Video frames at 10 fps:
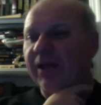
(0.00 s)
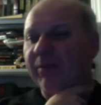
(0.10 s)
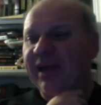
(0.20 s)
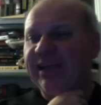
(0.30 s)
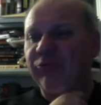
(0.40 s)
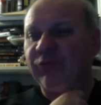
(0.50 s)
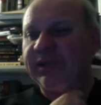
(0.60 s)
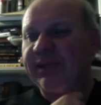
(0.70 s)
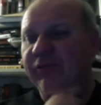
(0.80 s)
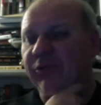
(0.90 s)
I didn't
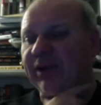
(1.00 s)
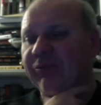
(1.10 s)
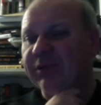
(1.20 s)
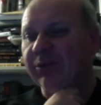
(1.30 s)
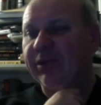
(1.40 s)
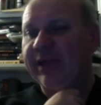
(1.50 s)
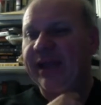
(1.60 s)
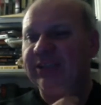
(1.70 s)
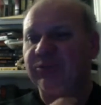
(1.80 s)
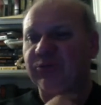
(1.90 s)
read the interview. I didn't read the whole thing.
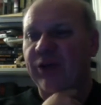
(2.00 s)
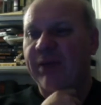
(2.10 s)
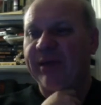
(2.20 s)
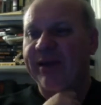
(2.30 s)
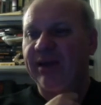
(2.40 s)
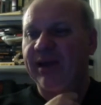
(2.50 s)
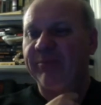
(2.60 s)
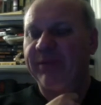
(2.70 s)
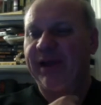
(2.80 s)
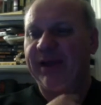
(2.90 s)
I just grabbed the headline.
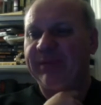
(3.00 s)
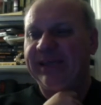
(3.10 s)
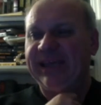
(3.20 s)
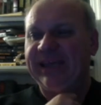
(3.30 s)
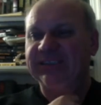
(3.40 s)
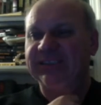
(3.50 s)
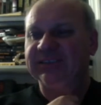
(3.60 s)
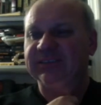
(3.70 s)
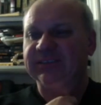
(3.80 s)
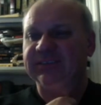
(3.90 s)
But I'm guessing
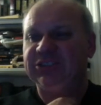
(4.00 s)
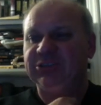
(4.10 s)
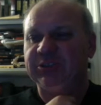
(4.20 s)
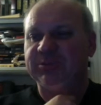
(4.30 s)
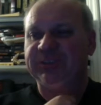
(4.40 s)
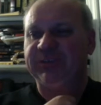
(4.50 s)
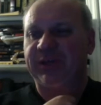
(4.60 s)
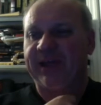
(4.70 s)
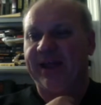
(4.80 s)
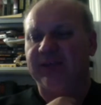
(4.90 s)
she was
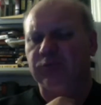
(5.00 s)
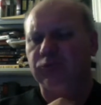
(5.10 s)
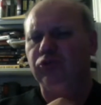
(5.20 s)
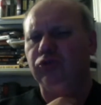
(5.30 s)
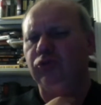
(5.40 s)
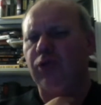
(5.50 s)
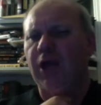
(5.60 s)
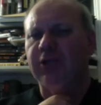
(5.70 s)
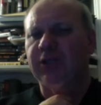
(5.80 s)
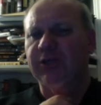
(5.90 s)
specifically asked, would you do
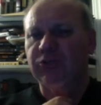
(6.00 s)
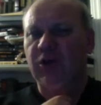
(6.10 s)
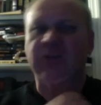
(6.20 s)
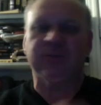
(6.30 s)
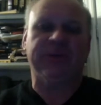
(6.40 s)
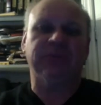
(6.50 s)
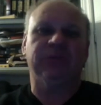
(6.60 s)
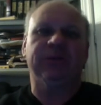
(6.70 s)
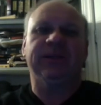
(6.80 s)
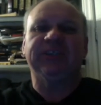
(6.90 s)
that? They talked about
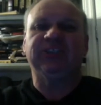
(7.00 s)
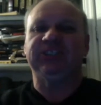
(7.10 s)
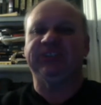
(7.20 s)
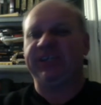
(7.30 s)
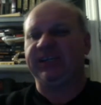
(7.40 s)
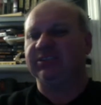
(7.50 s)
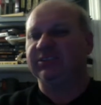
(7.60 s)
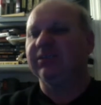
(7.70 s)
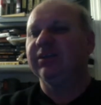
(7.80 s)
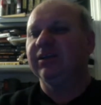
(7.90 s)
doing it. And she said, yes,
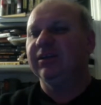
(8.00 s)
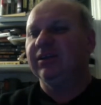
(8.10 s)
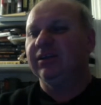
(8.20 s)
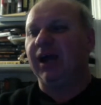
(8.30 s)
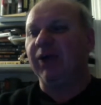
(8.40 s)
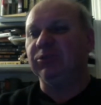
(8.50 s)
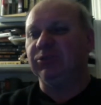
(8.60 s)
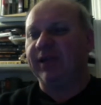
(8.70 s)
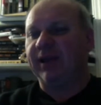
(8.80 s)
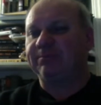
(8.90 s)
I would do that.